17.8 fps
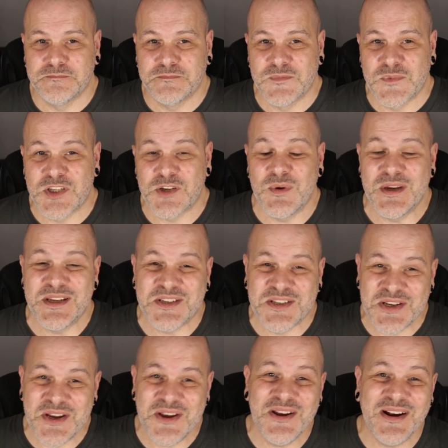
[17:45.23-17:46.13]
So it
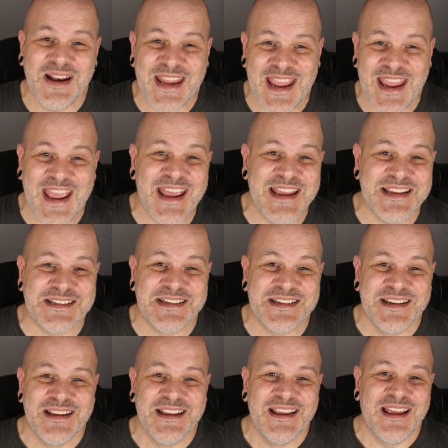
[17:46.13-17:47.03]
certainly
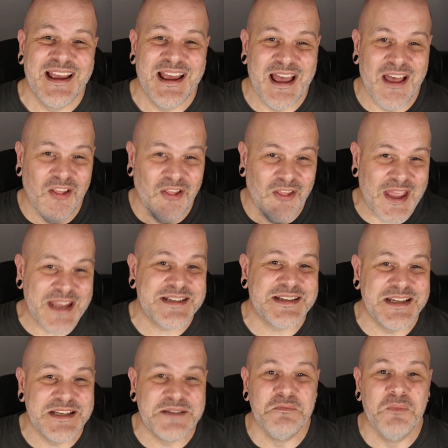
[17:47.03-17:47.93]
is a less
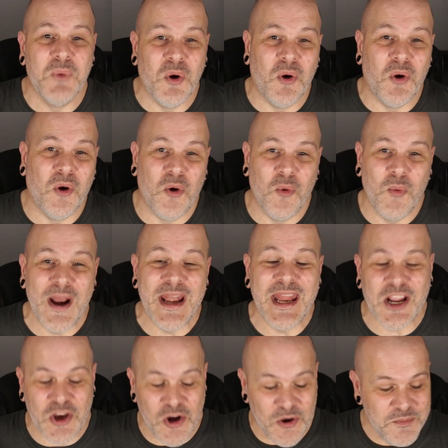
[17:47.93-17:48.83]
is more when
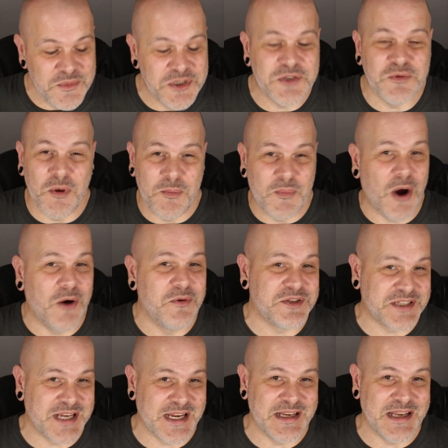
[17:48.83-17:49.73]
it comes to a
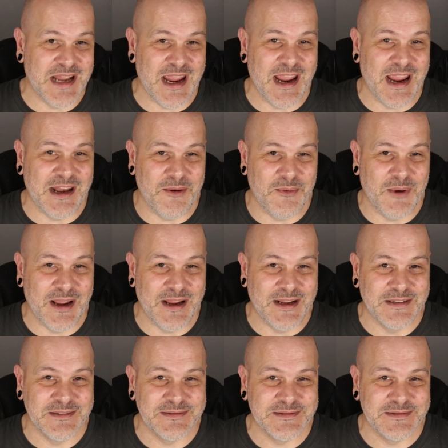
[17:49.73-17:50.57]
posting day anyway.